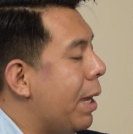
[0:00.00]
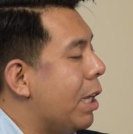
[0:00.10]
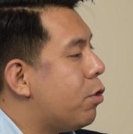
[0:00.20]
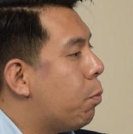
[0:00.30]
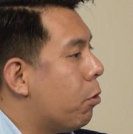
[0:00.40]

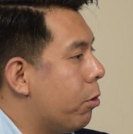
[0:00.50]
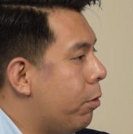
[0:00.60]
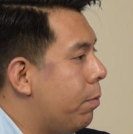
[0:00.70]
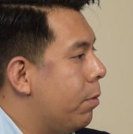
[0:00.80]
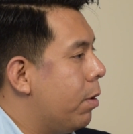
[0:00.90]
page
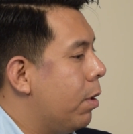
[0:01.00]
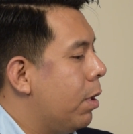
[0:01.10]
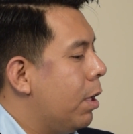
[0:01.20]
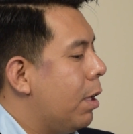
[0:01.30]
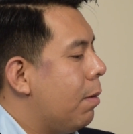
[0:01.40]
portal mm-hmm.
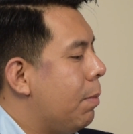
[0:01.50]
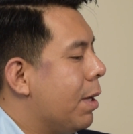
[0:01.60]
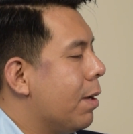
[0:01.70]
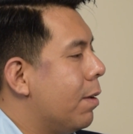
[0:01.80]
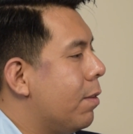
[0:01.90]

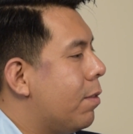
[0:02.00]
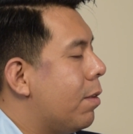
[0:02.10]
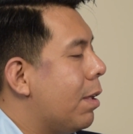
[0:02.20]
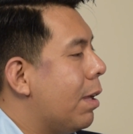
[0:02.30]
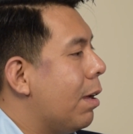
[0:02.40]

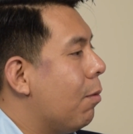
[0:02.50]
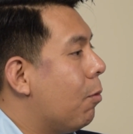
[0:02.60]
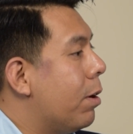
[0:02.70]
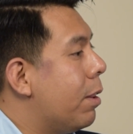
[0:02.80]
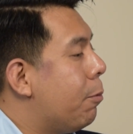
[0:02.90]
because
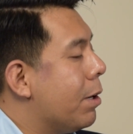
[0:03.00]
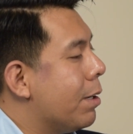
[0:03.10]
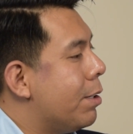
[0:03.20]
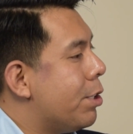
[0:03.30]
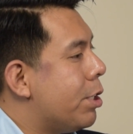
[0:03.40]
one of the
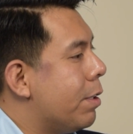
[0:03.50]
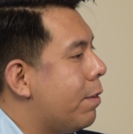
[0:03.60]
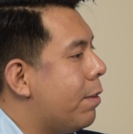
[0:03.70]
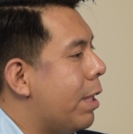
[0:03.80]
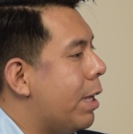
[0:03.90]

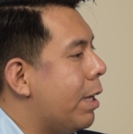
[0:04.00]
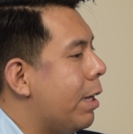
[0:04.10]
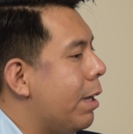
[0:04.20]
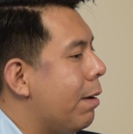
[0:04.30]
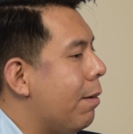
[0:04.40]
preconditions
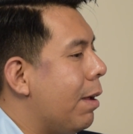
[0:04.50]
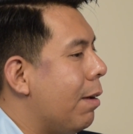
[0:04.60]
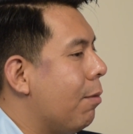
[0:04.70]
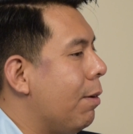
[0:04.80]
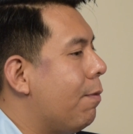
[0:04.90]
that
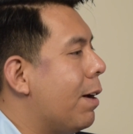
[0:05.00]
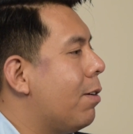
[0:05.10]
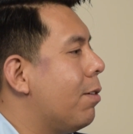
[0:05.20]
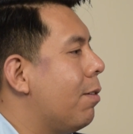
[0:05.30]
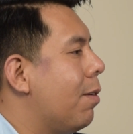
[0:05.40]
we
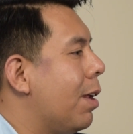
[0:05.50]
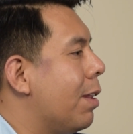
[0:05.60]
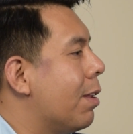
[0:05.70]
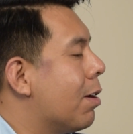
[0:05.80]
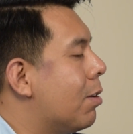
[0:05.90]
found
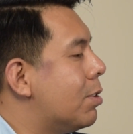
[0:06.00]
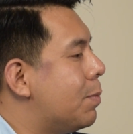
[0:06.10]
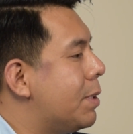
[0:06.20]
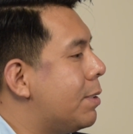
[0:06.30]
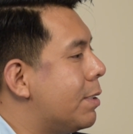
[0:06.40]
in the College
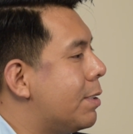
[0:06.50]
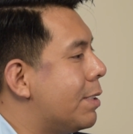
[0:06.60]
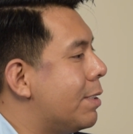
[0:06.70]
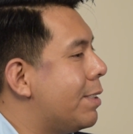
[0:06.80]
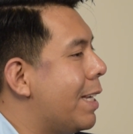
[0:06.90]
of
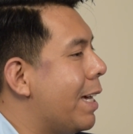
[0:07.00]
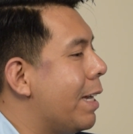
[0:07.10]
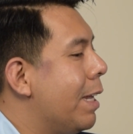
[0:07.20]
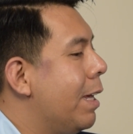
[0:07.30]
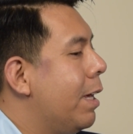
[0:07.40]
Business is
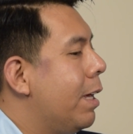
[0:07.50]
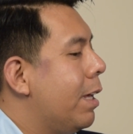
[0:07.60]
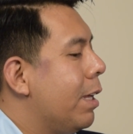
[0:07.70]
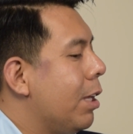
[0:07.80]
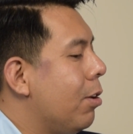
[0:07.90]
that
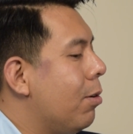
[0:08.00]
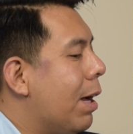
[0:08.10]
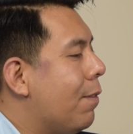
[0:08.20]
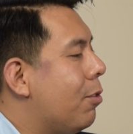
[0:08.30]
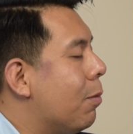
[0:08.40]
you
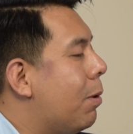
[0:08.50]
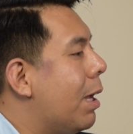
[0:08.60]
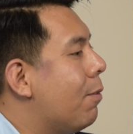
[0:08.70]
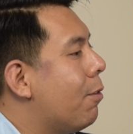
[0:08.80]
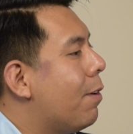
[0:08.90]
have to
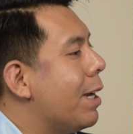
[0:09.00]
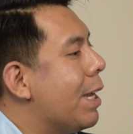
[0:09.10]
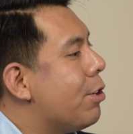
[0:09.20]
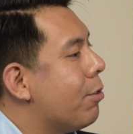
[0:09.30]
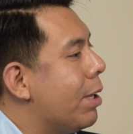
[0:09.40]
apply for
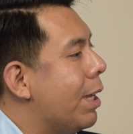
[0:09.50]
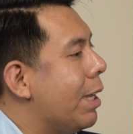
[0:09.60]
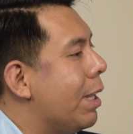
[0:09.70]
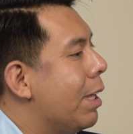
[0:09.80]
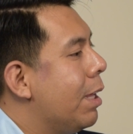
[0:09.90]
financial
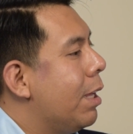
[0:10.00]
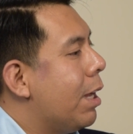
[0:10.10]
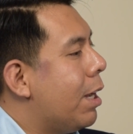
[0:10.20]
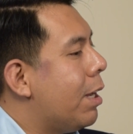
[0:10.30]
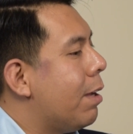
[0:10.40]
aid, mm-hmm.
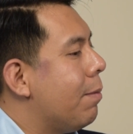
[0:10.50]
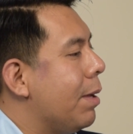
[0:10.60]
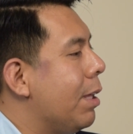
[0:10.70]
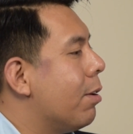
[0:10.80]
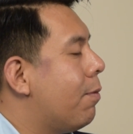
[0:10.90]
uh,
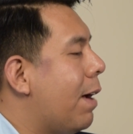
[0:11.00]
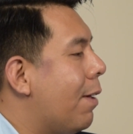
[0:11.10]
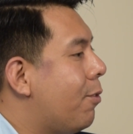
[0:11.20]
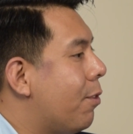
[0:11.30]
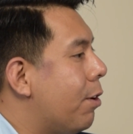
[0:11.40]
either
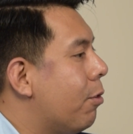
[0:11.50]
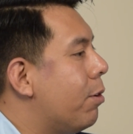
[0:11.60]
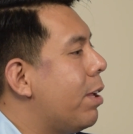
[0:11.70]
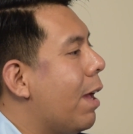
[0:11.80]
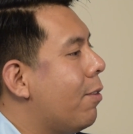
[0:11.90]
FAFSA
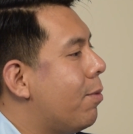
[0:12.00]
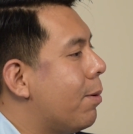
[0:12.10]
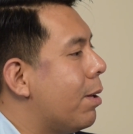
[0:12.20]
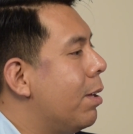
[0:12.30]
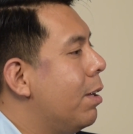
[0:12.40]
or
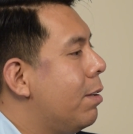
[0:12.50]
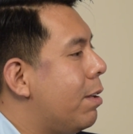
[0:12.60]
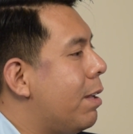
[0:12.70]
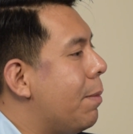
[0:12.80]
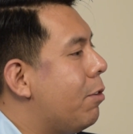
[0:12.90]
TAFSA,
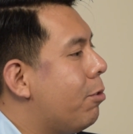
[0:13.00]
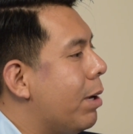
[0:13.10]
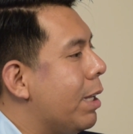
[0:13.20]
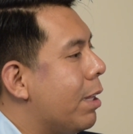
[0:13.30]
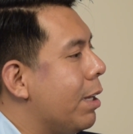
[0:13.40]
to
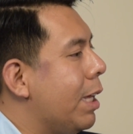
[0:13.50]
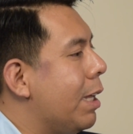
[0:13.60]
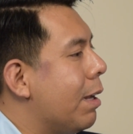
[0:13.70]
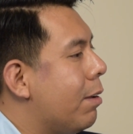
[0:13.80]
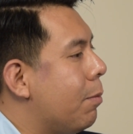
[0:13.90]
demonstrate the
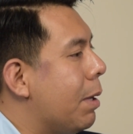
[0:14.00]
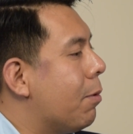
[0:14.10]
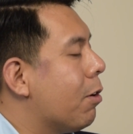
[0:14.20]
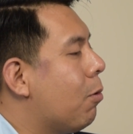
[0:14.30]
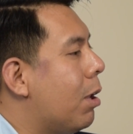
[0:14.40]
need and to be
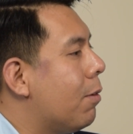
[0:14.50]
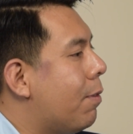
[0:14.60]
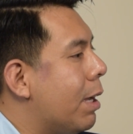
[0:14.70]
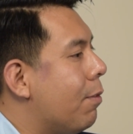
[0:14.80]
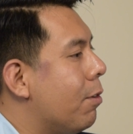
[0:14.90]
able to
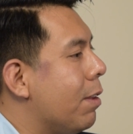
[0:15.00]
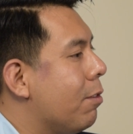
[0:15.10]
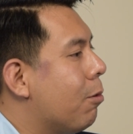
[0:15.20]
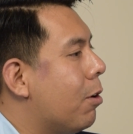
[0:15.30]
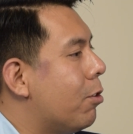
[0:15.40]
qualify for these
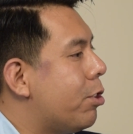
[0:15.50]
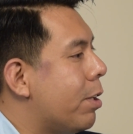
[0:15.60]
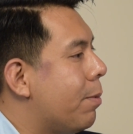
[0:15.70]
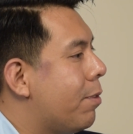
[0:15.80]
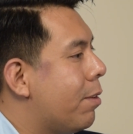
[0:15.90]

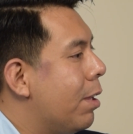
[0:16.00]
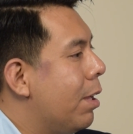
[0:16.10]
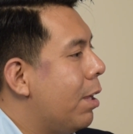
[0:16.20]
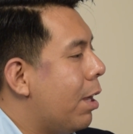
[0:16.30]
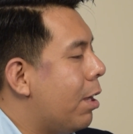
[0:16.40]
scholarships.
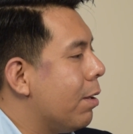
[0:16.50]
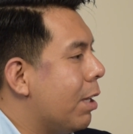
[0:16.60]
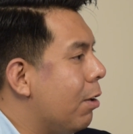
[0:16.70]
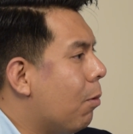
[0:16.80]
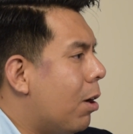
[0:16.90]
Mm-hmm. Uh,
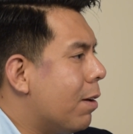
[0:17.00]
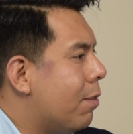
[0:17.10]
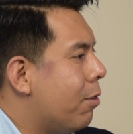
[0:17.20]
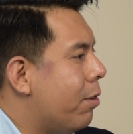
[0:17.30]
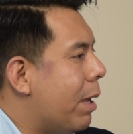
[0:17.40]
can you walk
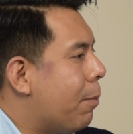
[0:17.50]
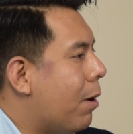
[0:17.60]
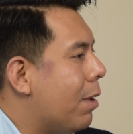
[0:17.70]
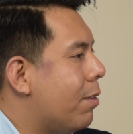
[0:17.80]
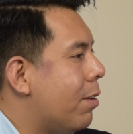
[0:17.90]
us through that
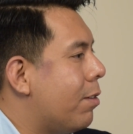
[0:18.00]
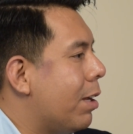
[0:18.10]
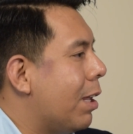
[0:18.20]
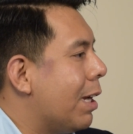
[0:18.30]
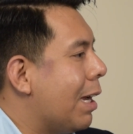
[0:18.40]
process
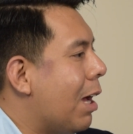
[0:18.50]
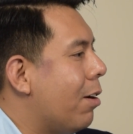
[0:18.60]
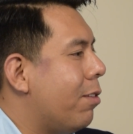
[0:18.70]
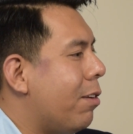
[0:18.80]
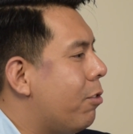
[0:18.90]
and like how
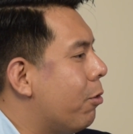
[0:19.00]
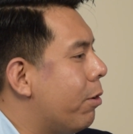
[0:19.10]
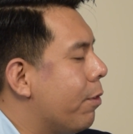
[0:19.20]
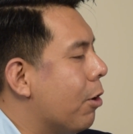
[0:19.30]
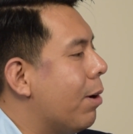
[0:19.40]
does it
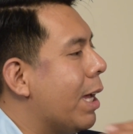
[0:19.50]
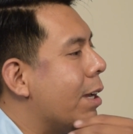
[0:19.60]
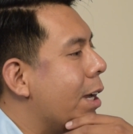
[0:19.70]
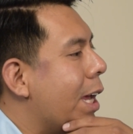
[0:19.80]
sort of go hand in